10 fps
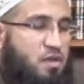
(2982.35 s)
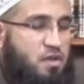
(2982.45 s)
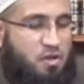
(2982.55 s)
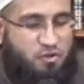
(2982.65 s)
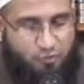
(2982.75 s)

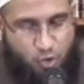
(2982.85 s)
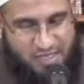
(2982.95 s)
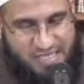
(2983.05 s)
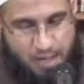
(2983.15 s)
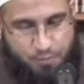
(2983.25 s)
For
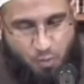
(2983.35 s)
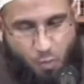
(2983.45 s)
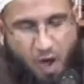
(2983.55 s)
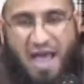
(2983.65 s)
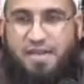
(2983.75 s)
example,
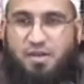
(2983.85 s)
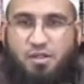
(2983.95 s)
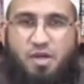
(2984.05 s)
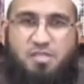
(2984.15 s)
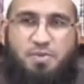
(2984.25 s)
why did
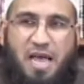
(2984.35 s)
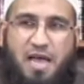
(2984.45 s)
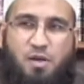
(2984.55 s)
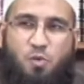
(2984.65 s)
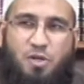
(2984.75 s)
Allah
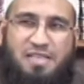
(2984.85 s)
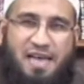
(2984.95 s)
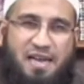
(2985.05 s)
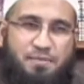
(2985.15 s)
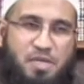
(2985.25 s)
subhanahu wa
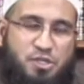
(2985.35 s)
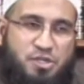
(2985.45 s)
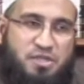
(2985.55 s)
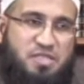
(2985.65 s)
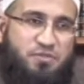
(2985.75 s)
ta'ala mention
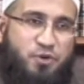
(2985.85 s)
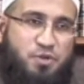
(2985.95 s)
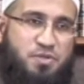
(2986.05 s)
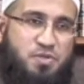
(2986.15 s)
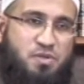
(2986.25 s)
this
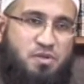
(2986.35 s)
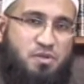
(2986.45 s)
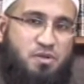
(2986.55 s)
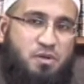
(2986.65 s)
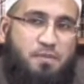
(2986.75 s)
verse
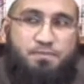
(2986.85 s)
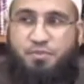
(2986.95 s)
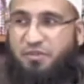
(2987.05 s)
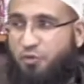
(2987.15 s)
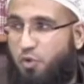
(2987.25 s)

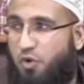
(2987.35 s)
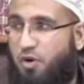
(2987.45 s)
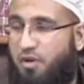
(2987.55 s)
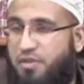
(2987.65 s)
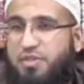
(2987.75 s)
before
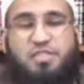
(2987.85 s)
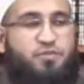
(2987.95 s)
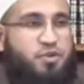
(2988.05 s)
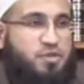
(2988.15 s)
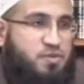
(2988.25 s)
this
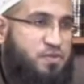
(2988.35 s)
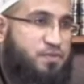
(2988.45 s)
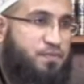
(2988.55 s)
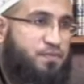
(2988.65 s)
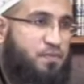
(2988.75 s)
verse?
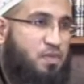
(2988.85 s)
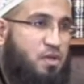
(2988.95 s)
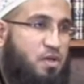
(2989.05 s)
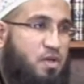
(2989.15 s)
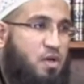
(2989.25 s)

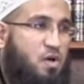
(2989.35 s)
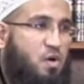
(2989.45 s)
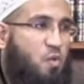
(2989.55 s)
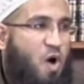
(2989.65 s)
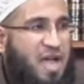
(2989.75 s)

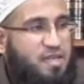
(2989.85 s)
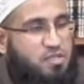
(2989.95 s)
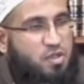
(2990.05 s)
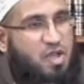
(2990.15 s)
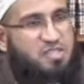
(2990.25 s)
Why does
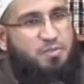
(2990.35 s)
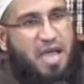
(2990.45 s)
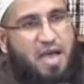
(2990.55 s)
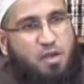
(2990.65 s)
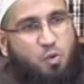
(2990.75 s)
Allah
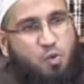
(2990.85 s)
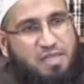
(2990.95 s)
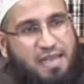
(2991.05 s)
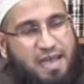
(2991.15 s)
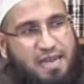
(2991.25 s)
subhanahu wa
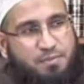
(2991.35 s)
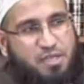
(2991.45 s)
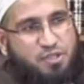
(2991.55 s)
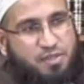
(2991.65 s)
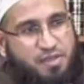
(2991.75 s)
ta'ala
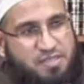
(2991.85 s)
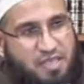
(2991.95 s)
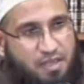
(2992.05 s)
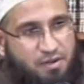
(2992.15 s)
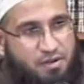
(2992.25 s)
mention this
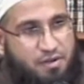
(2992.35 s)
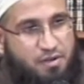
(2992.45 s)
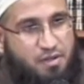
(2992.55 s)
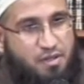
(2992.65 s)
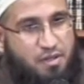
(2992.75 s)
here,
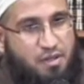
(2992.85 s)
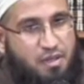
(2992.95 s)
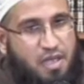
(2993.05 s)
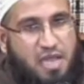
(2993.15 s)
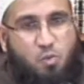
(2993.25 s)

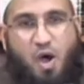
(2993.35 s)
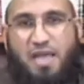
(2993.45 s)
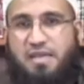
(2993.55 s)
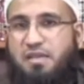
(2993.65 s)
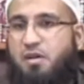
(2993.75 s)
and why he
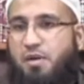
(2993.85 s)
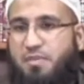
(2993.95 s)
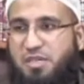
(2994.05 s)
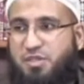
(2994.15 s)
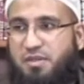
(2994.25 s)
did not
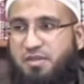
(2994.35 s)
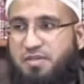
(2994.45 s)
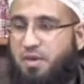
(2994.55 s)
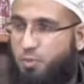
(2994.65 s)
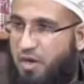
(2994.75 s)
mention this
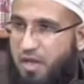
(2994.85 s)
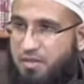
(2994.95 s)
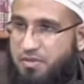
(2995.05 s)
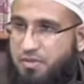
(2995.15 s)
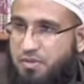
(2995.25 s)
somewhere
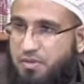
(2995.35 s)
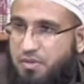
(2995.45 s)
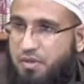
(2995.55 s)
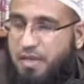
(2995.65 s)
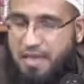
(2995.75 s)
else?
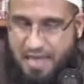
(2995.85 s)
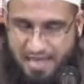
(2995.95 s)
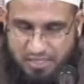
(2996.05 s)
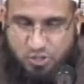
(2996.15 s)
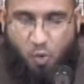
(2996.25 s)

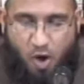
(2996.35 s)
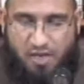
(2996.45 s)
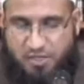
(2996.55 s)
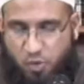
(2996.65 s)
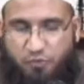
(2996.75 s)
And so on and
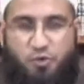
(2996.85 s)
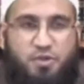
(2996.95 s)
so forth.